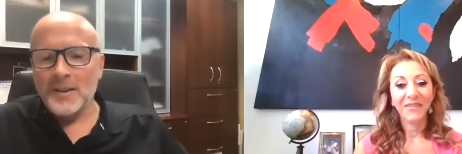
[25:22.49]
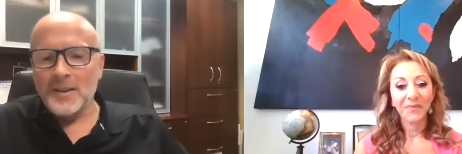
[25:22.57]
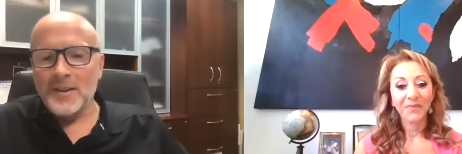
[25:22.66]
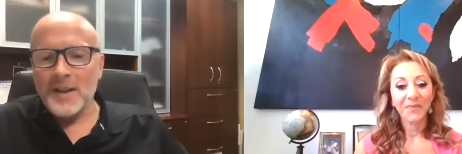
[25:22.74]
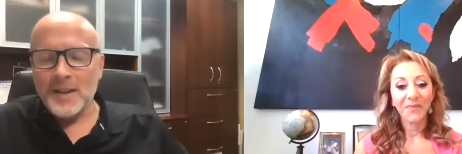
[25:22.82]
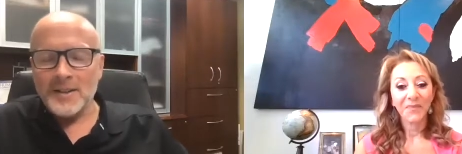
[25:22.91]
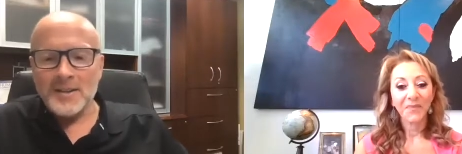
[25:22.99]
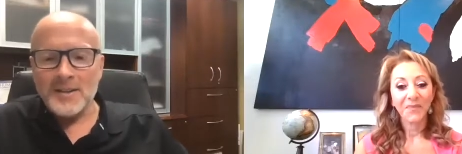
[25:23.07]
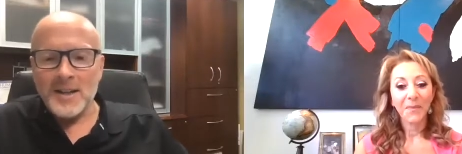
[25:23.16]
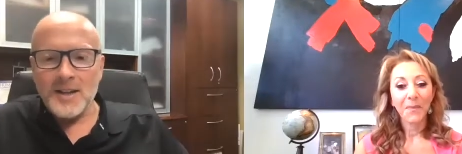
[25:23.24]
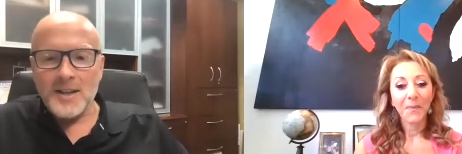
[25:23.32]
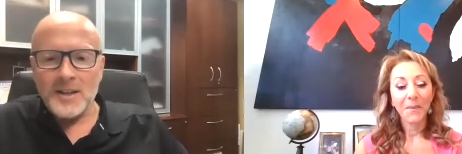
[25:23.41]
Speaker 1: that
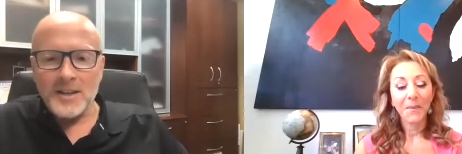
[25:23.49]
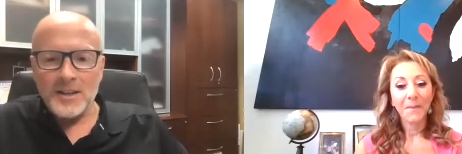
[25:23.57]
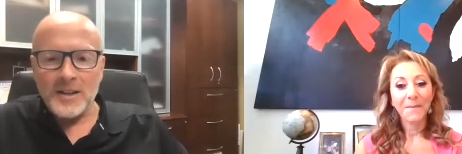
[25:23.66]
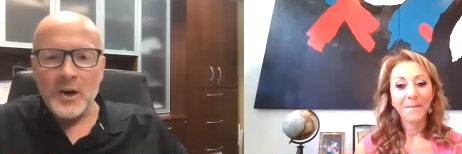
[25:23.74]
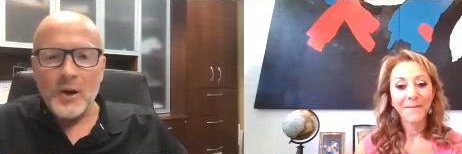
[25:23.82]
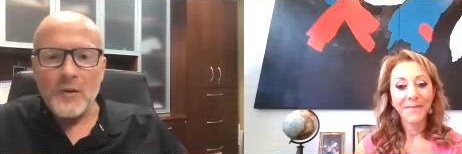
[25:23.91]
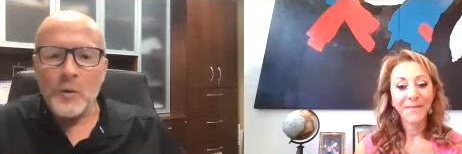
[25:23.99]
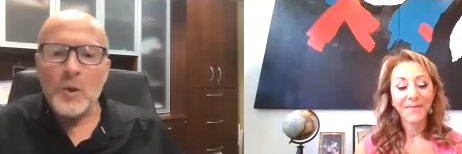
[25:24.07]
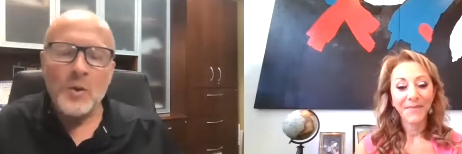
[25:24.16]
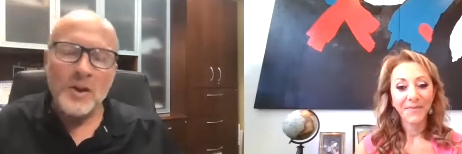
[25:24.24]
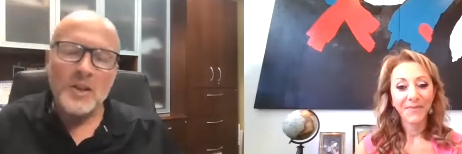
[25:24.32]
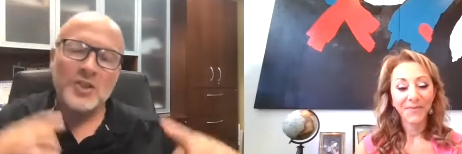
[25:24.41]
uh, you know if we
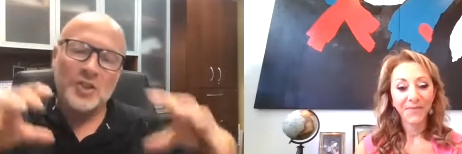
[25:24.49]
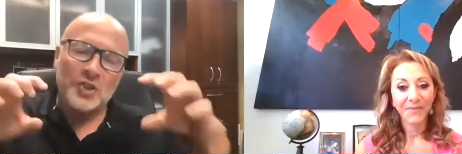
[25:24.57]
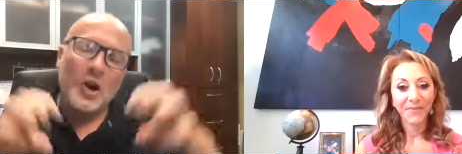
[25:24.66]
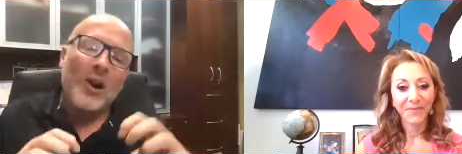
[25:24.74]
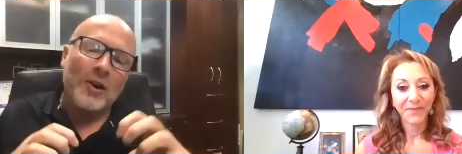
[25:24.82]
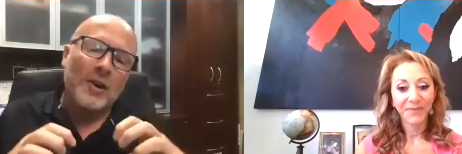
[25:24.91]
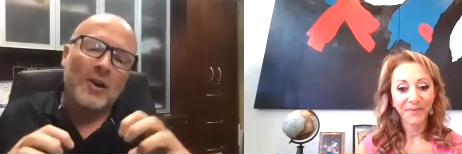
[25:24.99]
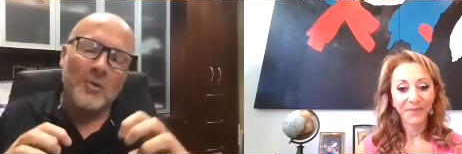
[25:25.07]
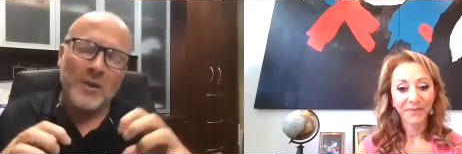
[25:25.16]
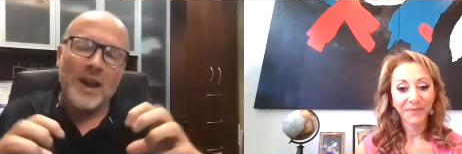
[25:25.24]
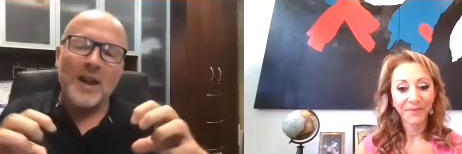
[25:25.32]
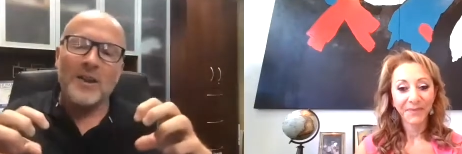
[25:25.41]
would have started
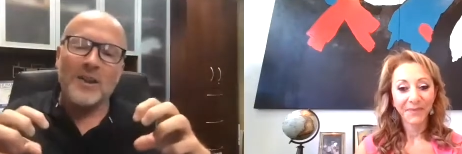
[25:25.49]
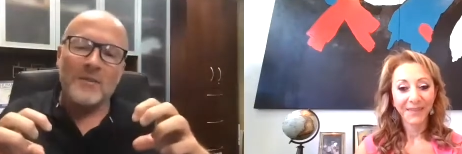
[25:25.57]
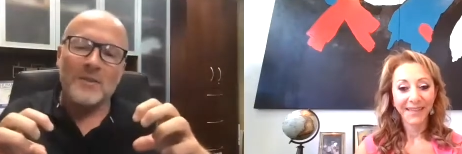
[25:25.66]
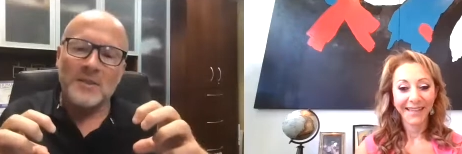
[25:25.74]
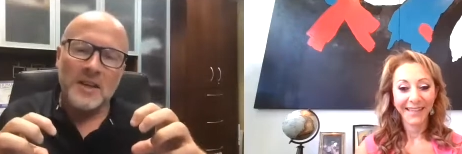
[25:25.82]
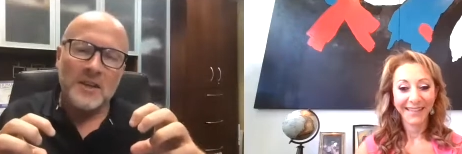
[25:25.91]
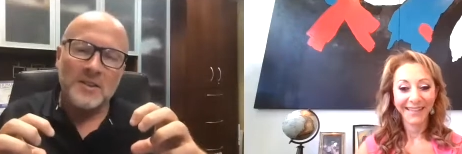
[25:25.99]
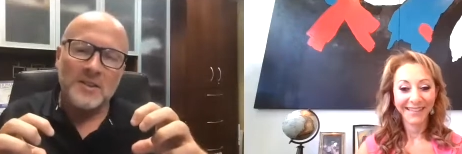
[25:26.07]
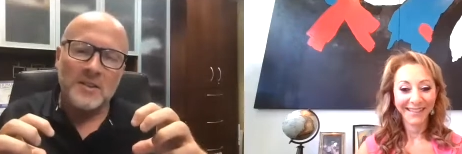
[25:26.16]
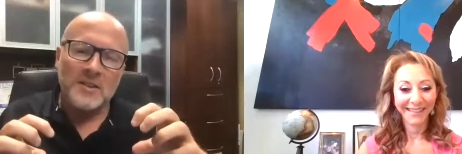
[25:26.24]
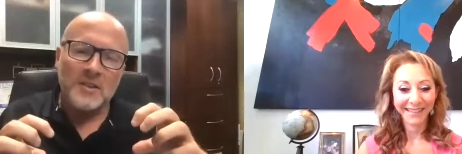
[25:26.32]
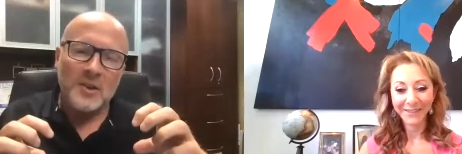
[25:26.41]
with that
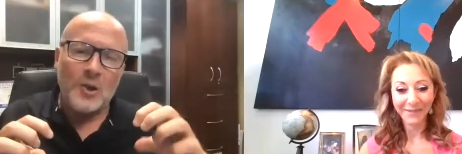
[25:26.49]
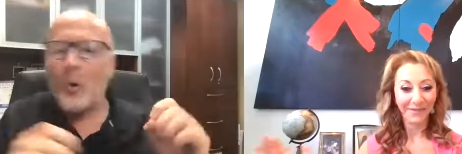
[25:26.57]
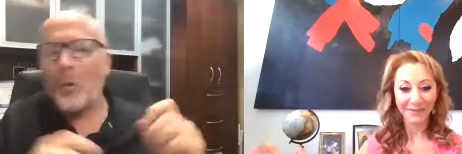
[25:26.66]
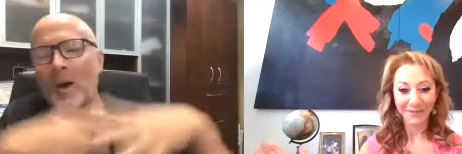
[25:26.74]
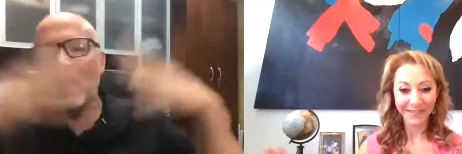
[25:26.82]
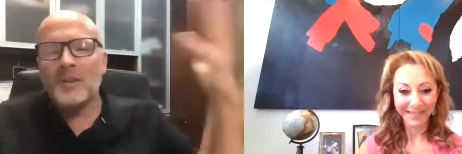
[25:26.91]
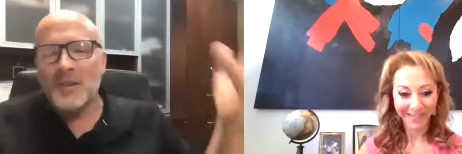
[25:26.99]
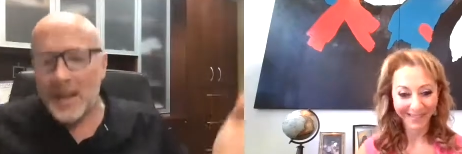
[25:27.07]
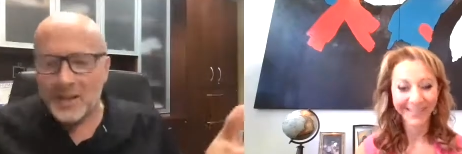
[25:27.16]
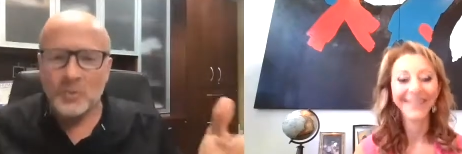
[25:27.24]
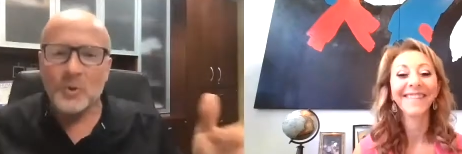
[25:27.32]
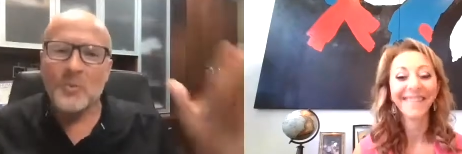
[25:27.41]
conversation, the whole
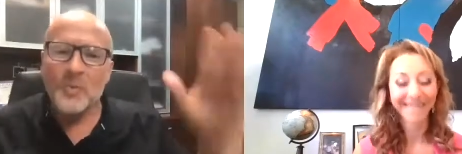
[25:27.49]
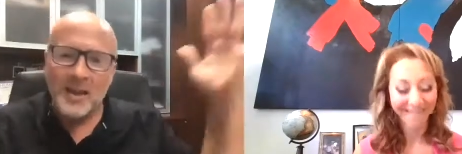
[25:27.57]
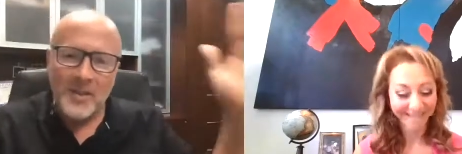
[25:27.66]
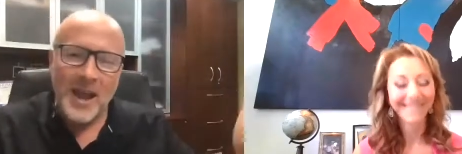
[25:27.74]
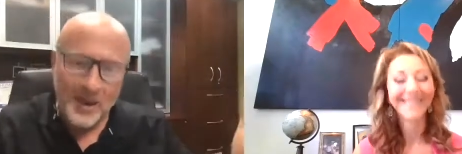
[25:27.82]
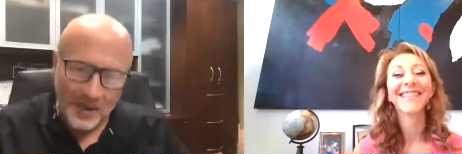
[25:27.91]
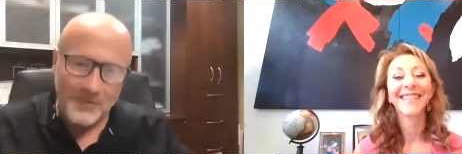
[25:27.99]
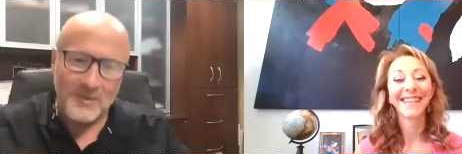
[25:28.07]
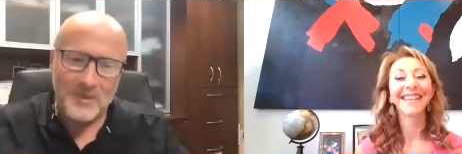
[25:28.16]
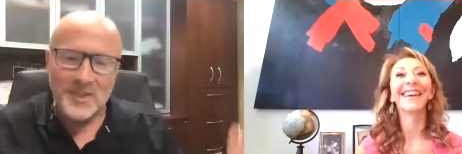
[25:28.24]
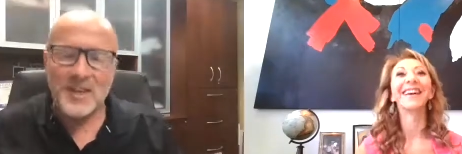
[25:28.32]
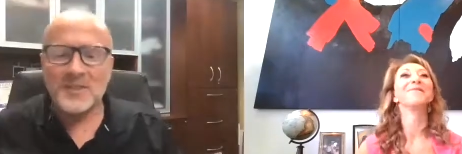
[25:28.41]
podcast would have been that
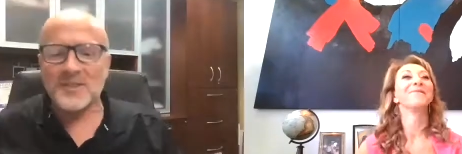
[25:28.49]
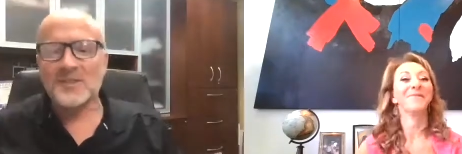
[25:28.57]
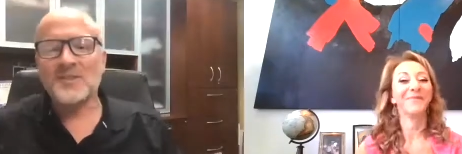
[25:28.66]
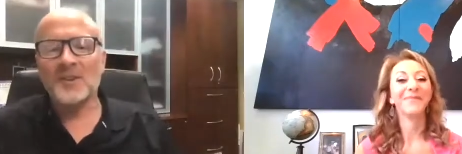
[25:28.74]
conversation.